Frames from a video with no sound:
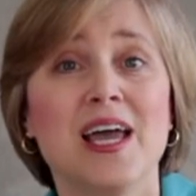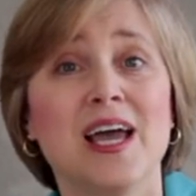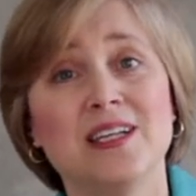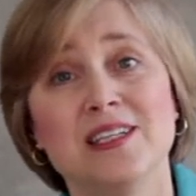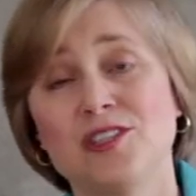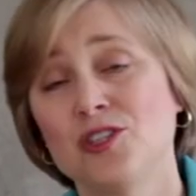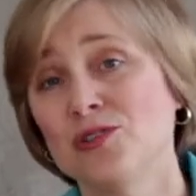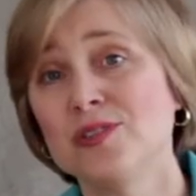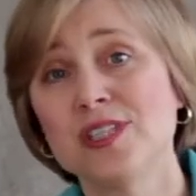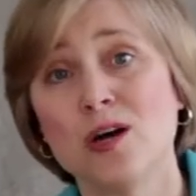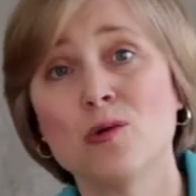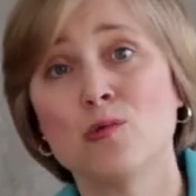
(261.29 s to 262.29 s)
And it
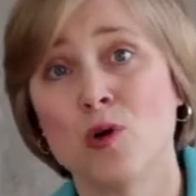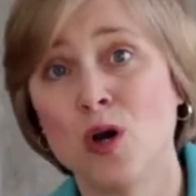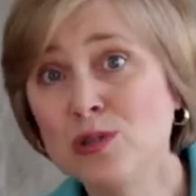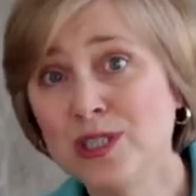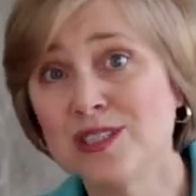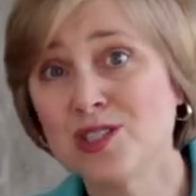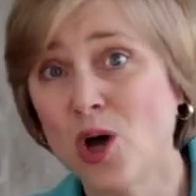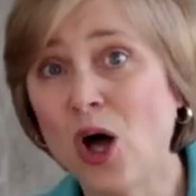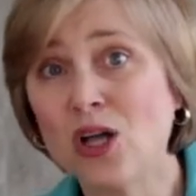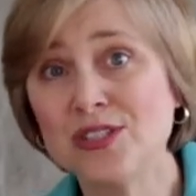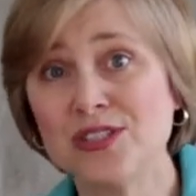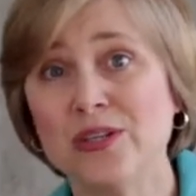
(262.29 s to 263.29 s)
turns out roses
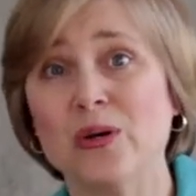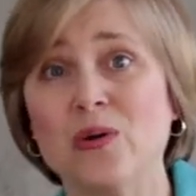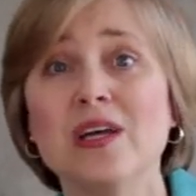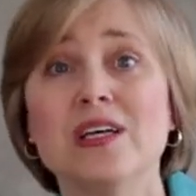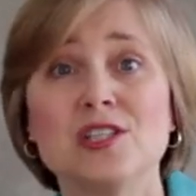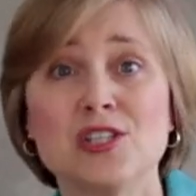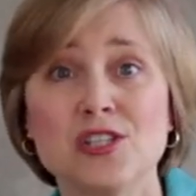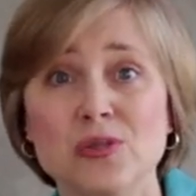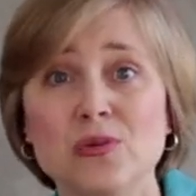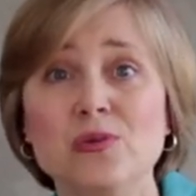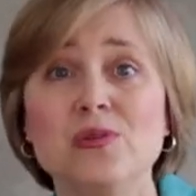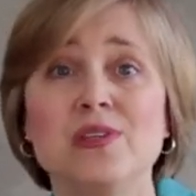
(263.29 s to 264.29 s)
also
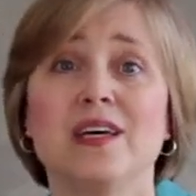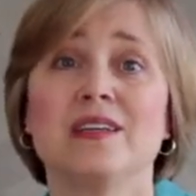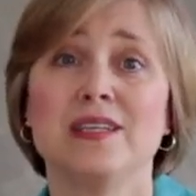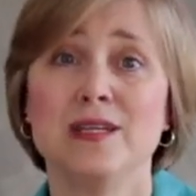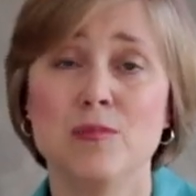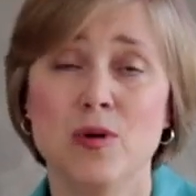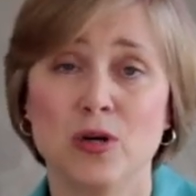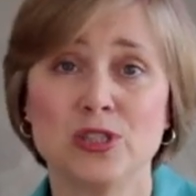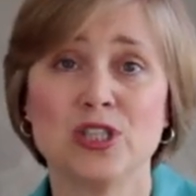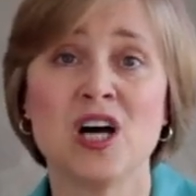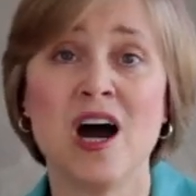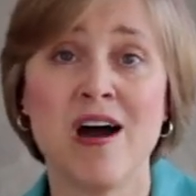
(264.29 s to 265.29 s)
soothe the
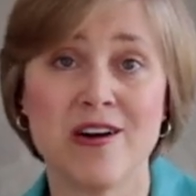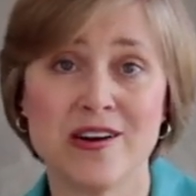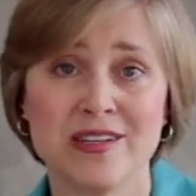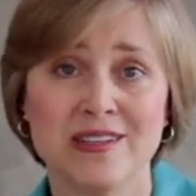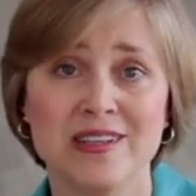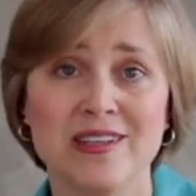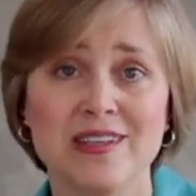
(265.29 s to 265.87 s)
emotional heart.